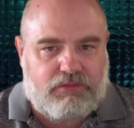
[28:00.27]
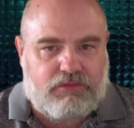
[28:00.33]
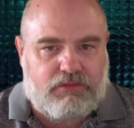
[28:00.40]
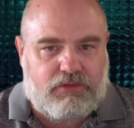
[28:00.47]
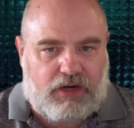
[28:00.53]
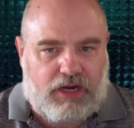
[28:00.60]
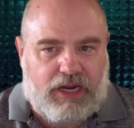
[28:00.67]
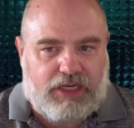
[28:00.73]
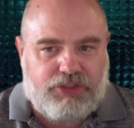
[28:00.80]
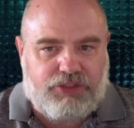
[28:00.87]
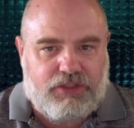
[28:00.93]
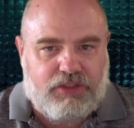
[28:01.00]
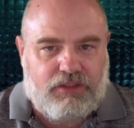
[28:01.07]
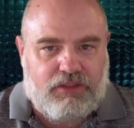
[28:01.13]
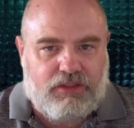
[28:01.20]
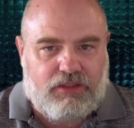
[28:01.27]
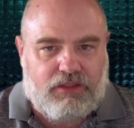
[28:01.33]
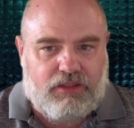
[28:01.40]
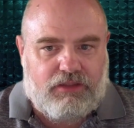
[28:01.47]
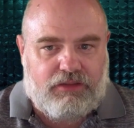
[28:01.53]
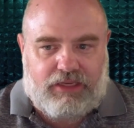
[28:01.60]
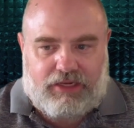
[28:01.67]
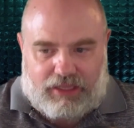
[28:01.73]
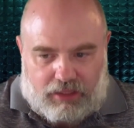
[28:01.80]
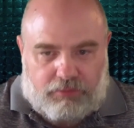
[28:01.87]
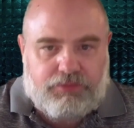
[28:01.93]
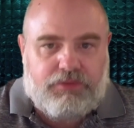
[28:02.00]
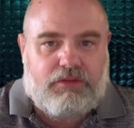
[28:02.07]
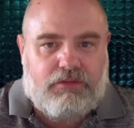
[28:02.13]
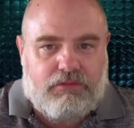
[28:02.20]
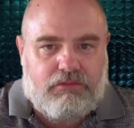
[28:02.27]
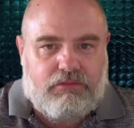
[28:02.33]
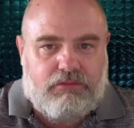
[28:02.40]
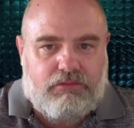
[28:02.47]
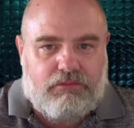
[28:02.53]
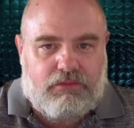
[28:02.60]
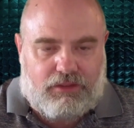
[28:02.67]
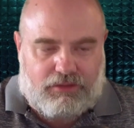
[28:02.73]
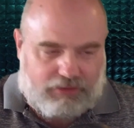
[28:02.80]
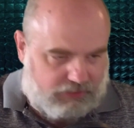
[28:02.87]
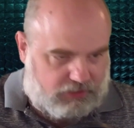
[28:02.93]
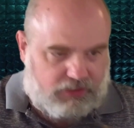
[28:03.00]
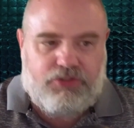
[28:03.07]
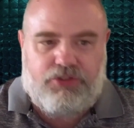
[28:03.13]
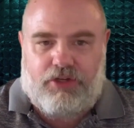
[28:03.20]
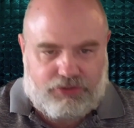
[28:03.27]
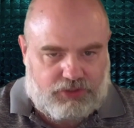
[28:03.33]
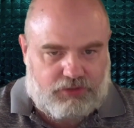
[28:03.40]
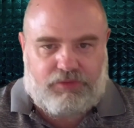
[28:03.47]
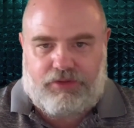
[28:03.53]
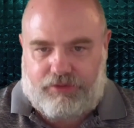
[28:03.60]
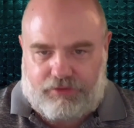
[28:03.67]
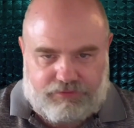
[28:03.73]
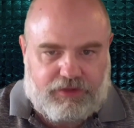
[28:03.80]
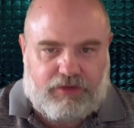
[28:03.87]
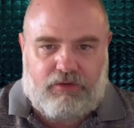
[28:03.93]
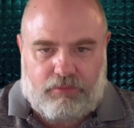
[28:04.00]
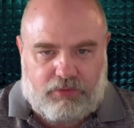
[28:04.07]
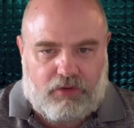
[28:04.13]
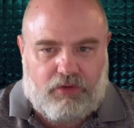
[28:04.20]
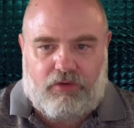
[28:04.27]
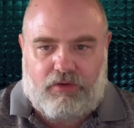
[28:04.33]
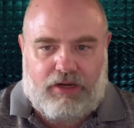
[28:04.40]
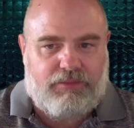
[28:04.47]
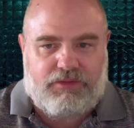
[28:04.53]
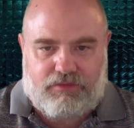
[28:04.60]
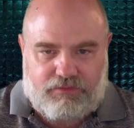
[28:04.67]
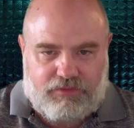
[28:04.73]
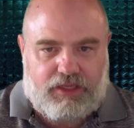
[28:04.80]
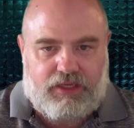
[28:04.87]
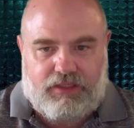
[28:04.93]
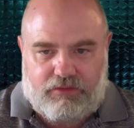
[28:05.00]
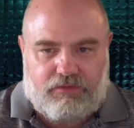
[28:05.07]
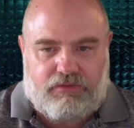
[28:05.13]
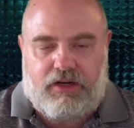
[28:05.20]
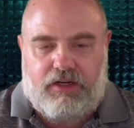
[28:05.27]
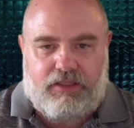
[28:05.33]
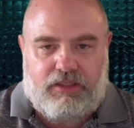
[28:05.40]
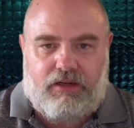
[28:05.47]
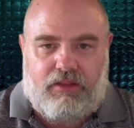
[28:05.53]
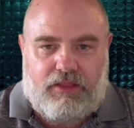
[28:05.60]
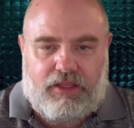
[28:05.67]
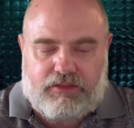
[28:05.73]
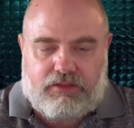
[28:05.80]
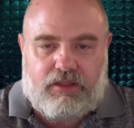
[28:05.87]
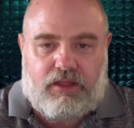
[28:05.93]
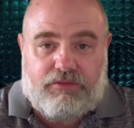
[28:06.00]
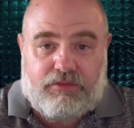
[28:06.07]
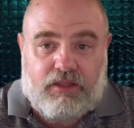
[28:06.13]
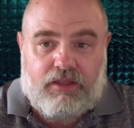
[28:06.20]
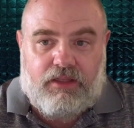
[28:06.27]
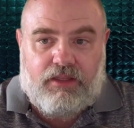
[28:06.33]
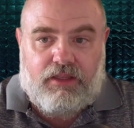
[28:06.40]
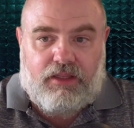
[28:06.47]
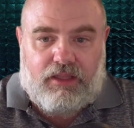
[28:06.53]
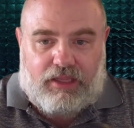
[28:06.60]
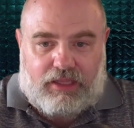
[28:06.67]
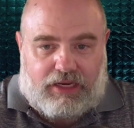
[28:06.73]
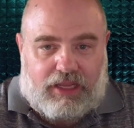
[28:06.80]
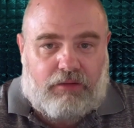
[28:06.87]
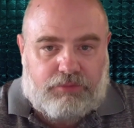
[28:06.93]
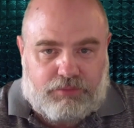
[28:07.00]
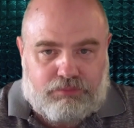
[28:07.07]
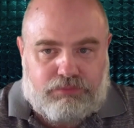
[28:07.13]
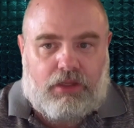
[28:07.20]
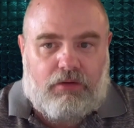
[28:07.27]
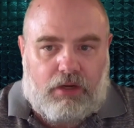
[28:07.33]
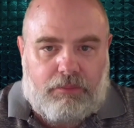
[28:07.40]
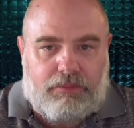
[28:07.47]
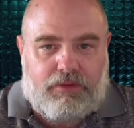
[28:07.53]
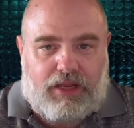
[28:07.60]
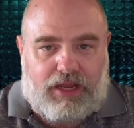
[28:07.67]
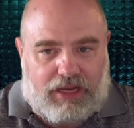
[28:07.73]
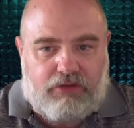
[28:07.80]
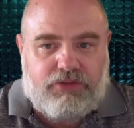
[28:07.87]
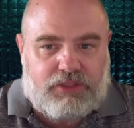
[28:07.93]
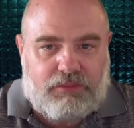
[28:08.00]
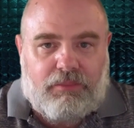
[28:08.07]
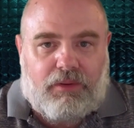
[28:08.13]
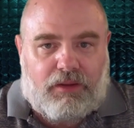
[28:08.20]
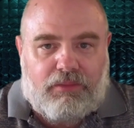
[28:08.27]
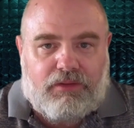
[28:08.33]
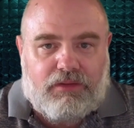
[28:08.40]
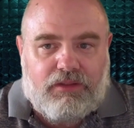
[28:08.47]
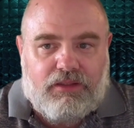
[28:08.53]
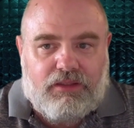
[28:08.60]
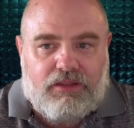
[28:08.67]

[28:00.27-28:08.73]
crash that helped, in conjunction with other federal programs and Fannie and Freddie and all that stuff, it helped blow up a housing bubble.